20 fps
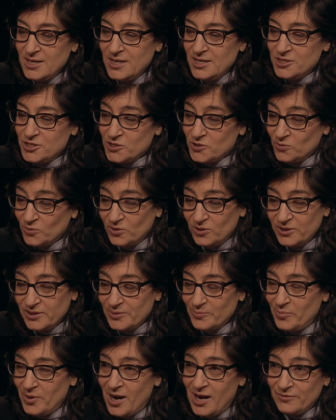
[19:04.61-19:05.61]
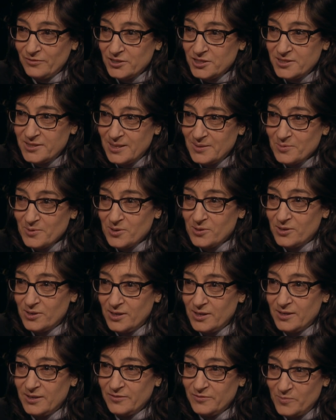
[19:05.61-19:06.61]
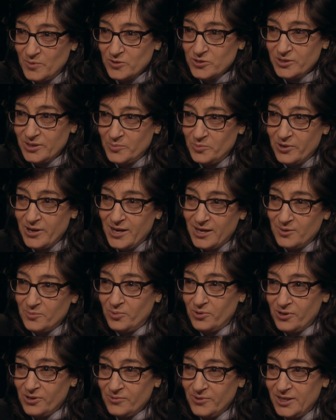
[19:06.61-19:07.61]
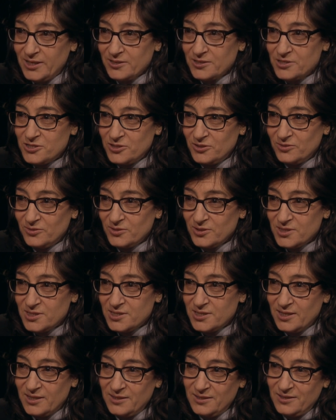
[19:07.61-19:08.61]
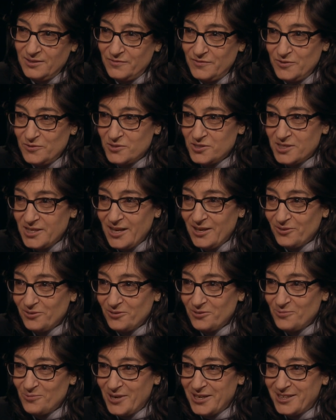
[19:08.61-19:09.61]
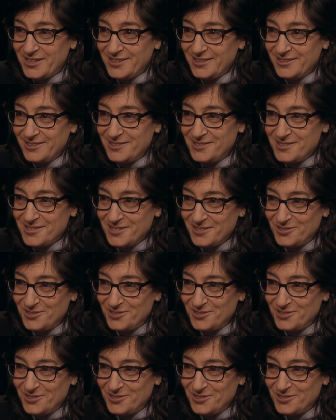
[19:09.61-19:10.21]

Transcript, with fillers: school in an impoverished neighborhood of mostly black and Puerto Rican students and a few scattered white kids,